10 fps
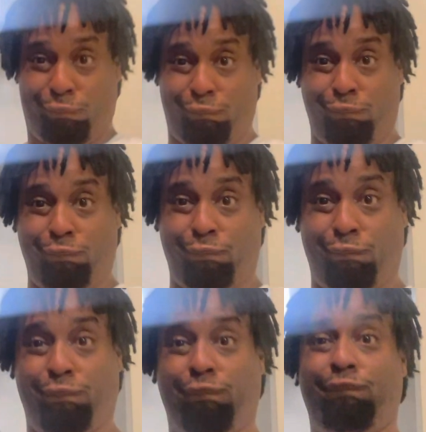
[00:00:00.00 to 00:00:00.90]

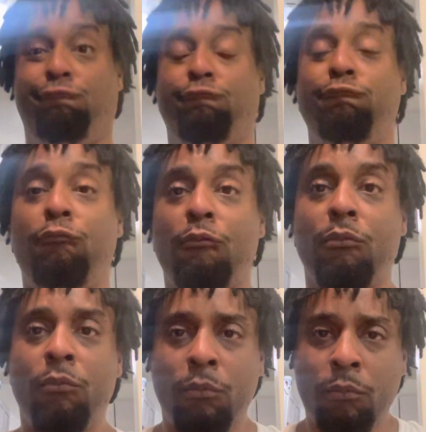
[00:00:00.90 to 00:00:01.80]

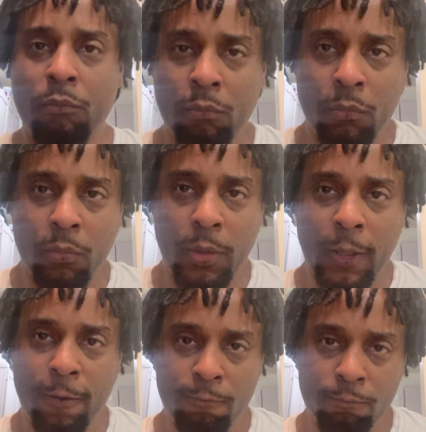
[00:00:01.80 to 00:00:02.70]

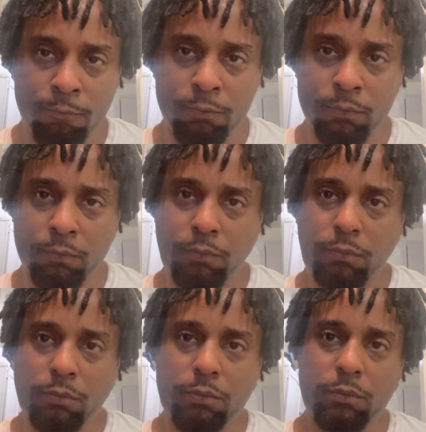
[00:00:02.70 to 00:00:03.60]

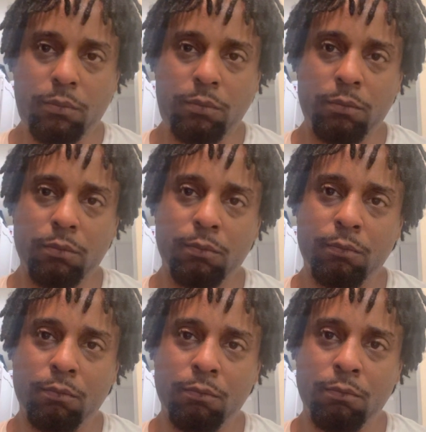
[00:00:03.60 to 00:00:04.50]

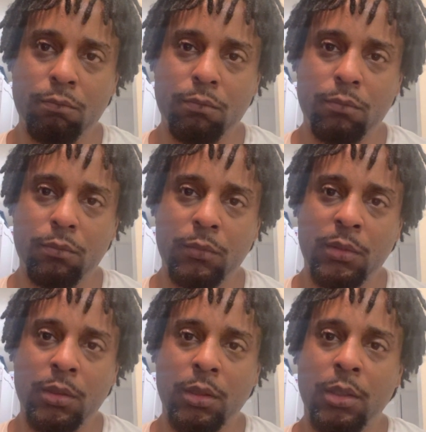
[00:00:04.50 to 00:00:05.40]
(silence)